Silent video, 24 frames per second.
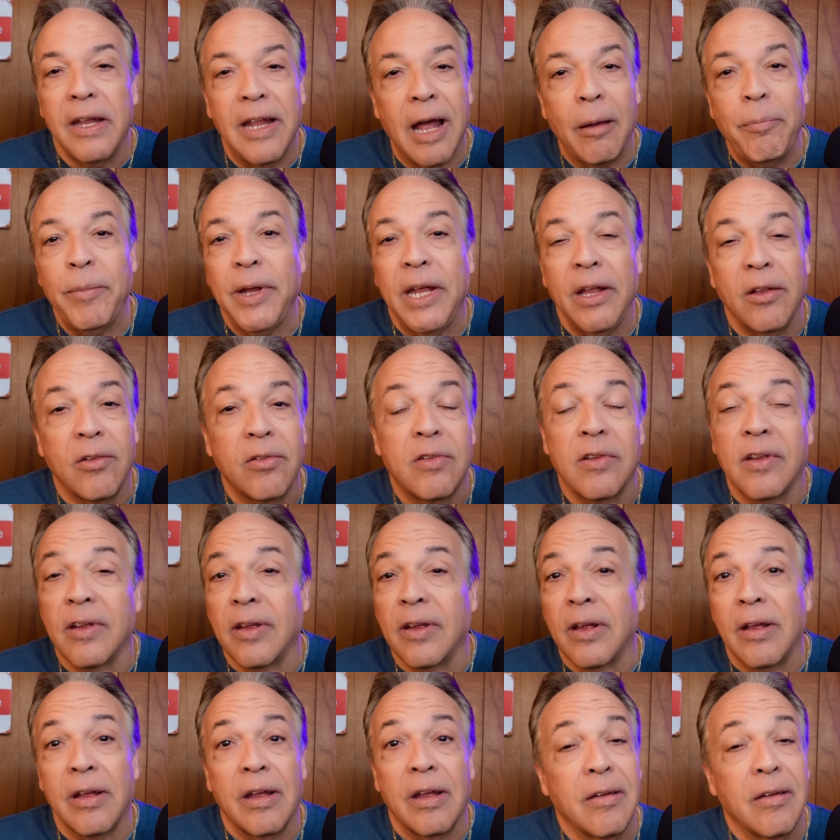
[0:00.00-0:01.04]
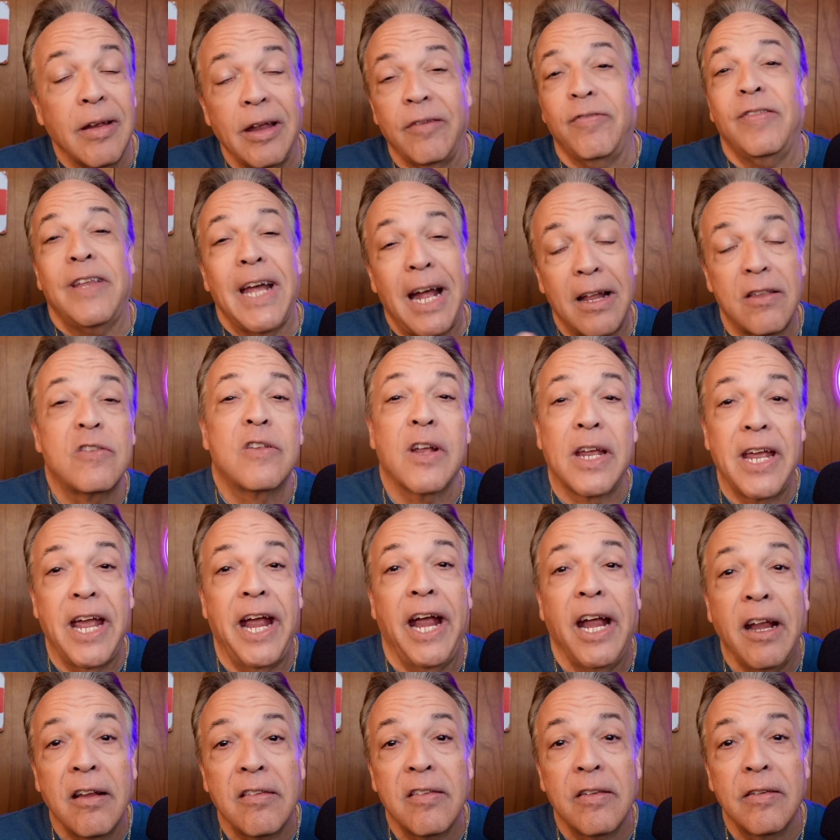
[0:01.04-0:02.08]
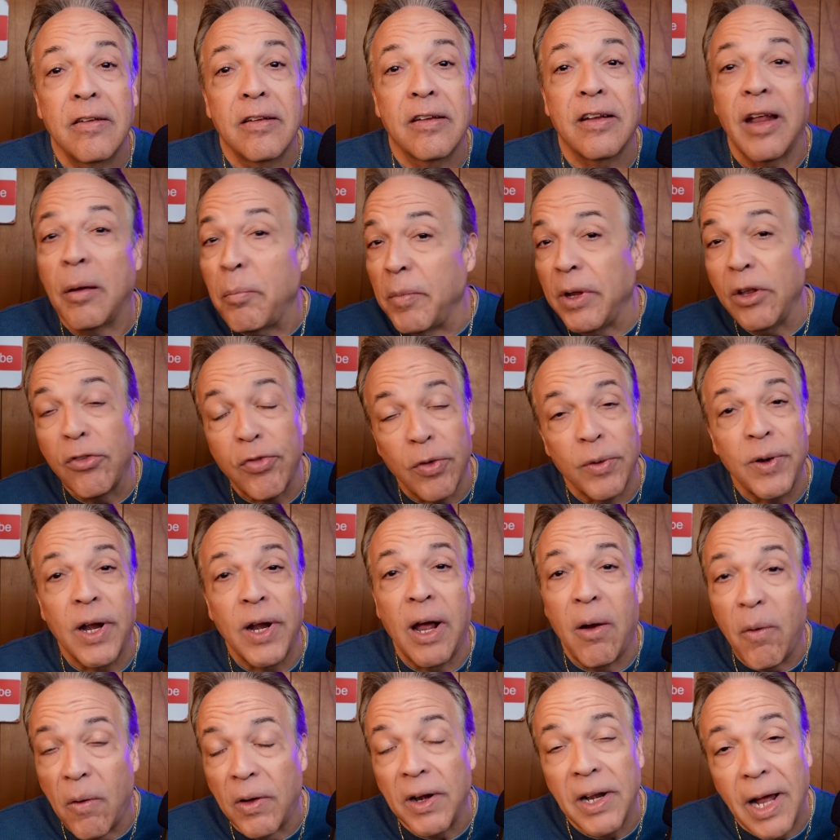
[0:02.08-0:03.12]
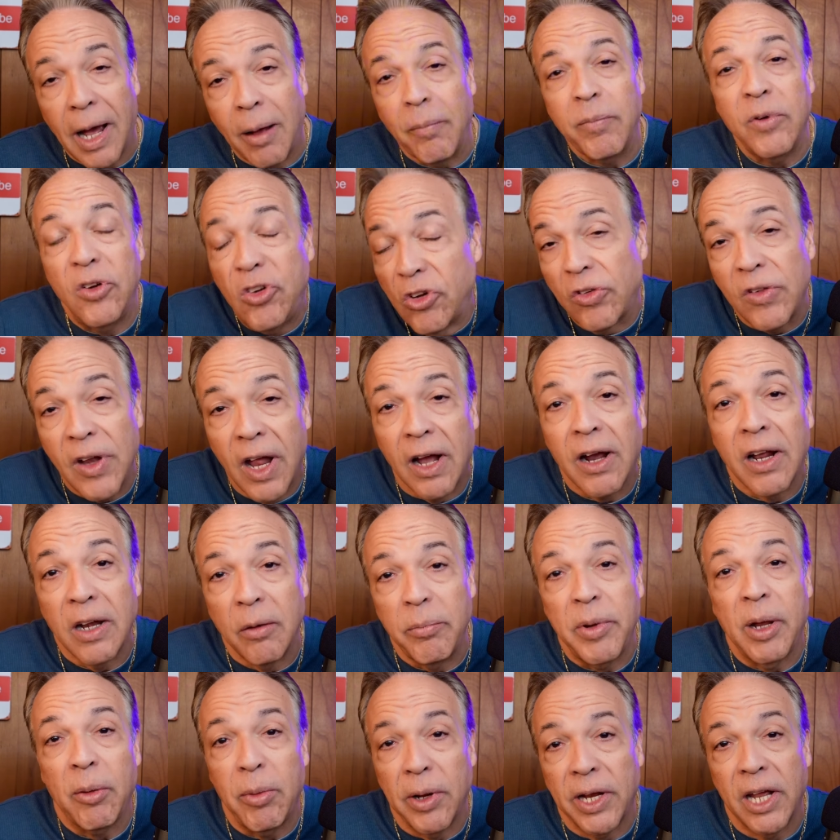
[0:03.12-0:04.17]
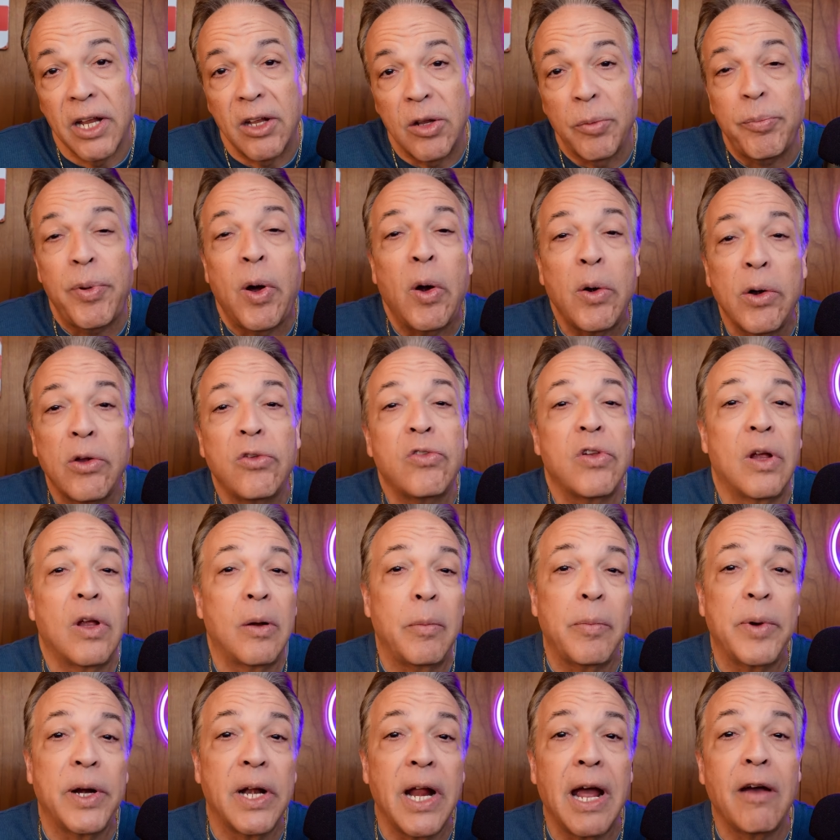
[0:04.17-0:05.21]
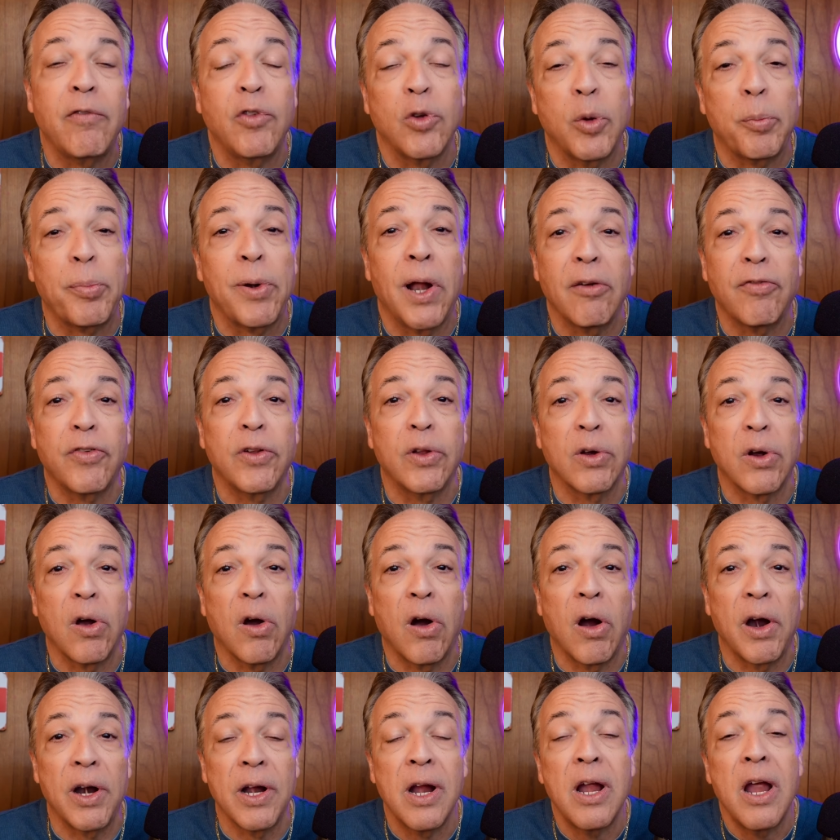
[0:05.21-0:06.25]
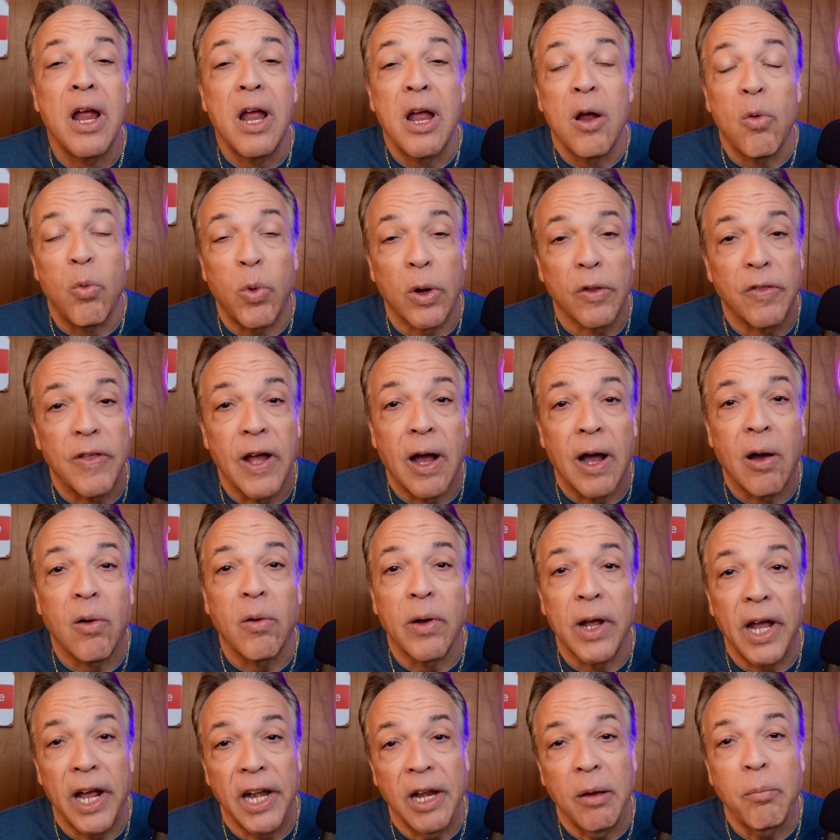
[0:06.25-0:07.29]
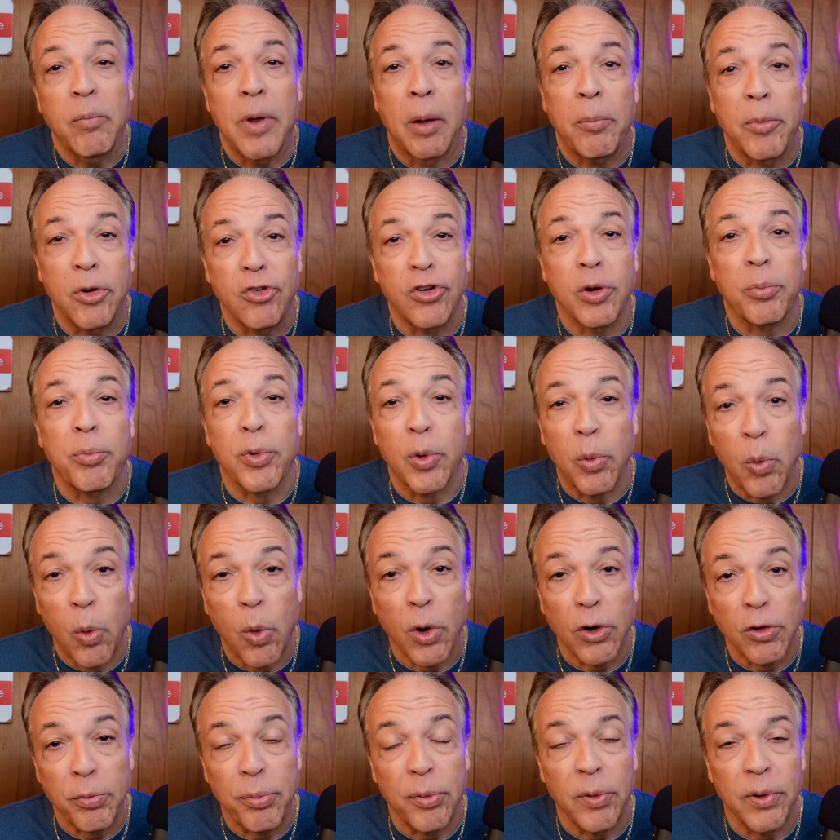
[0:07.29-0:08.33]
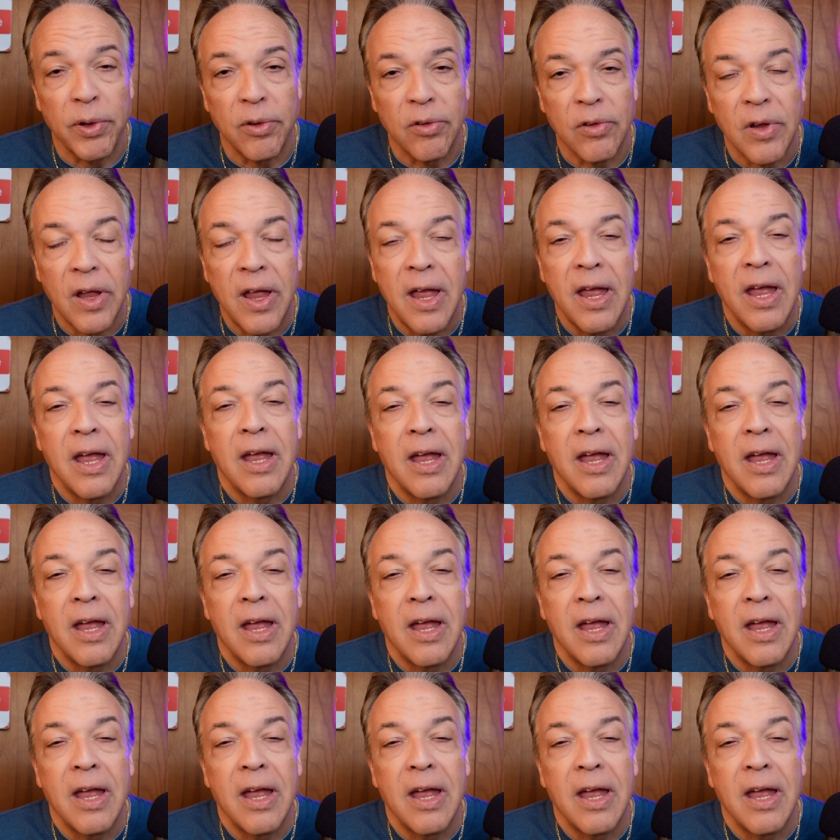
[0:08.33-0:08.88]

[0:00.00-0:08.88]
That means if that's the case, that means from now on, I'm just not going to be able to get the bonus. I'm going to have to apply for the card without any membership rewards points.